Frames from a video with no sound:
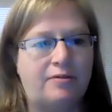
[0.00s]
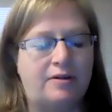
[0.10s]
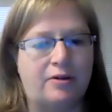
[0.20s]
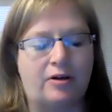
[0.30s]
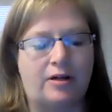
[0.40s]

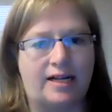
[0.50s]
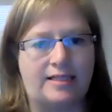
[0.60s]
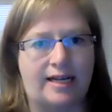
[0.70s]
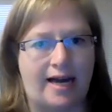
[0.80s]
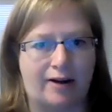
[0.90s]
We were
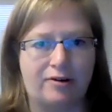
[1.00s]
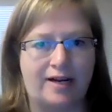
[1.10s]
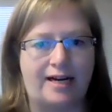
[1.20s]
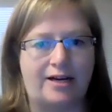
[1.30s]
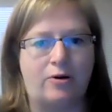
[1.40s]
collecting
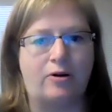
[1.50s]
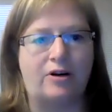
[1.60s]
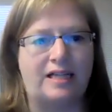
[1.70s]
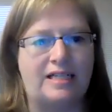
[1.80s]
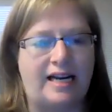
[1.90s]
aggregated
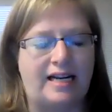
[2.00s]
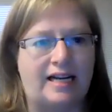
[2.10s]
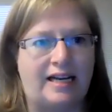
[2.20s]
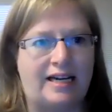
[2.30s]
quarterly data.